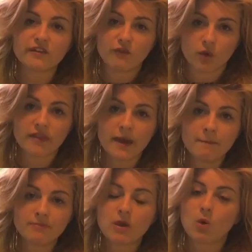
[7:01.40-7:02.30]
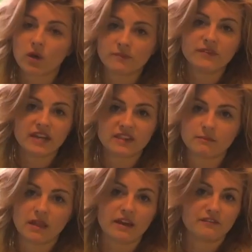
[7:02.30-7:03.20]
it for them or I'm feeding
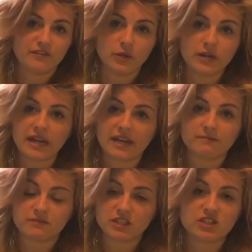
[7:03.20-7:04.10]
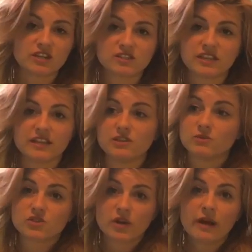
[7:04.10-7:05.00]
them live food. And I suggest that
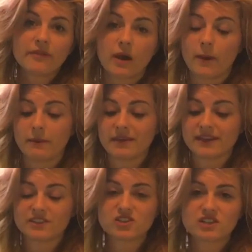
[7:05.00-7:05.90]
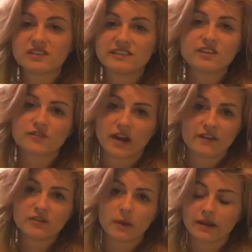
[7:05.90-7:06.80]
you start out that way because it's just easier for
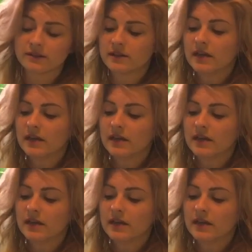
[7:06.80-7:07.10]
everyone.